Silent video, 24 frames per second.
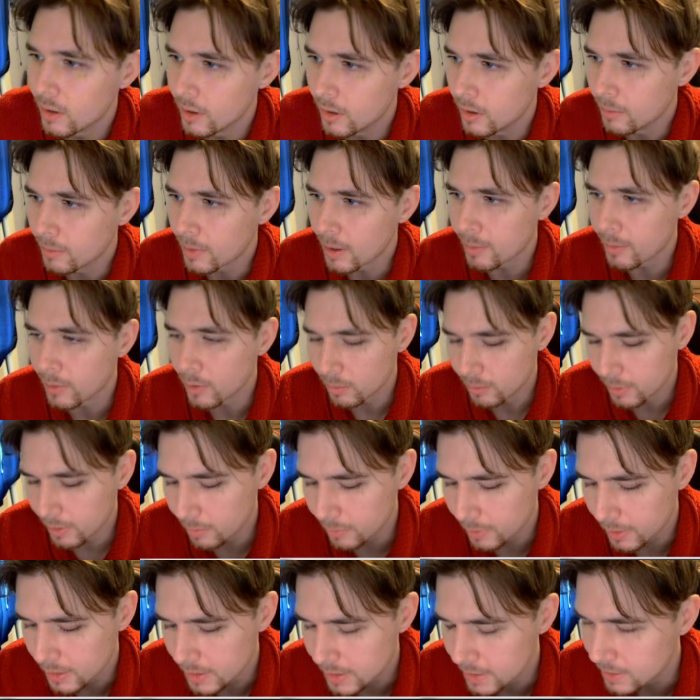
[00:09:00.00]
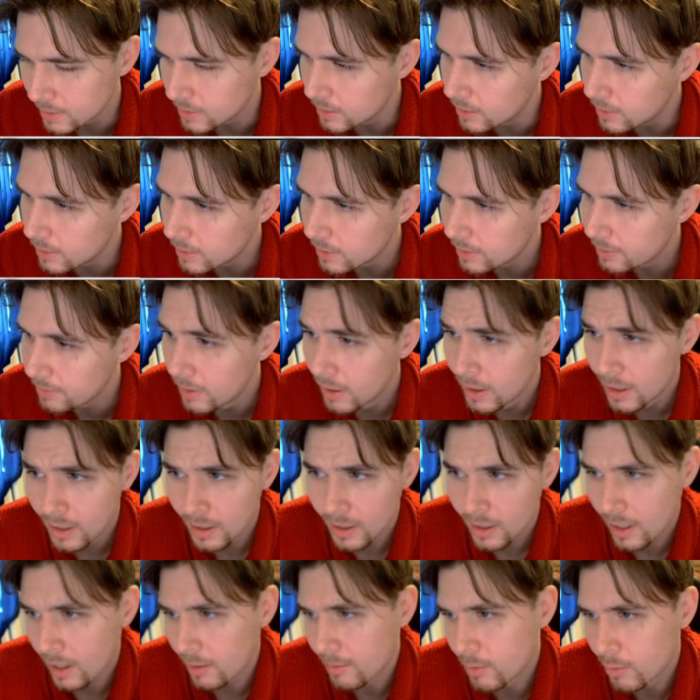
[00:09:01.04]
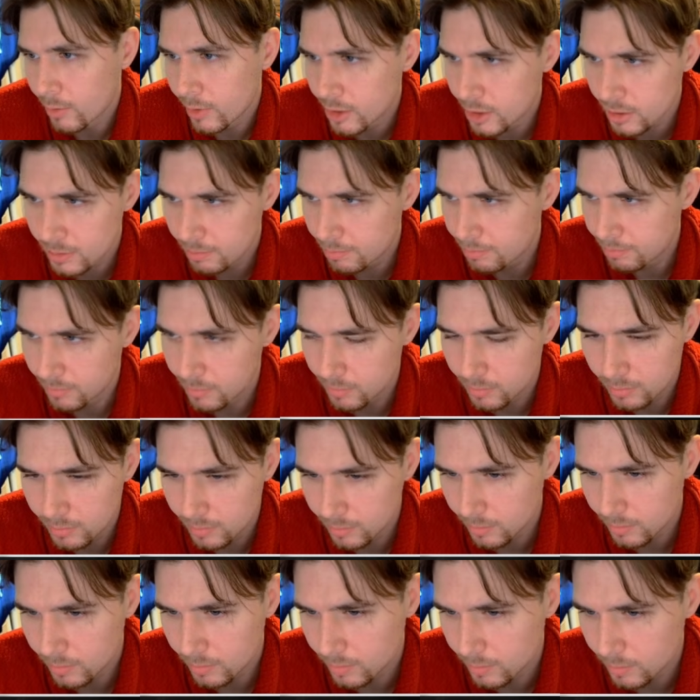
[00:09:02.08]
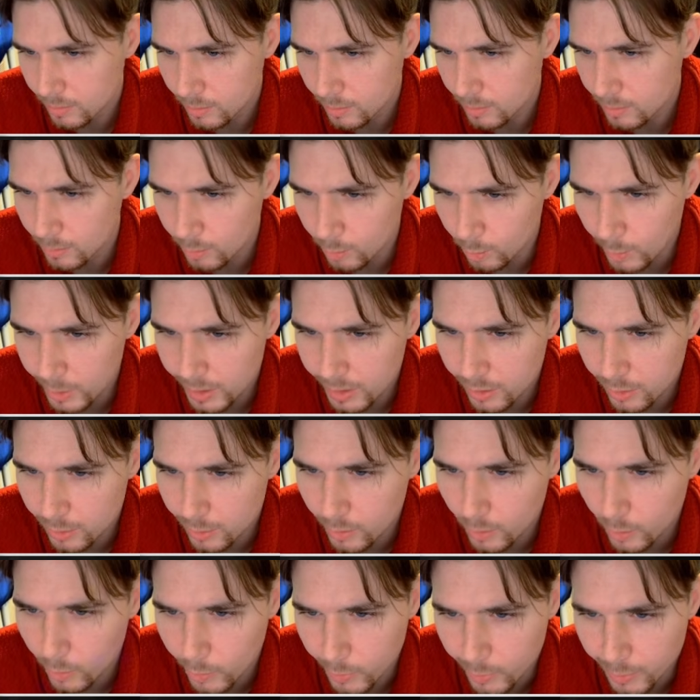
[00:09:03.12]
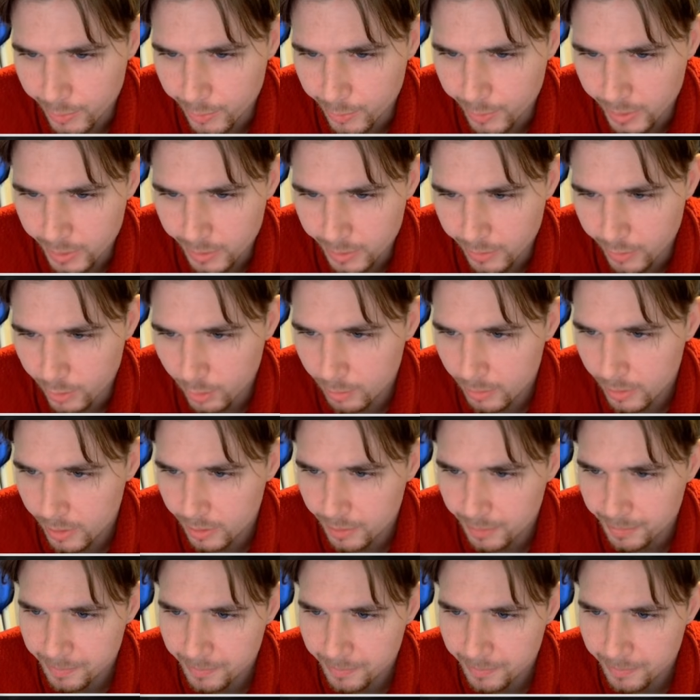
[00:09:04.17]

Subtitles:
My opponent played with a 69. I mean, we knew what we were doing in the opening.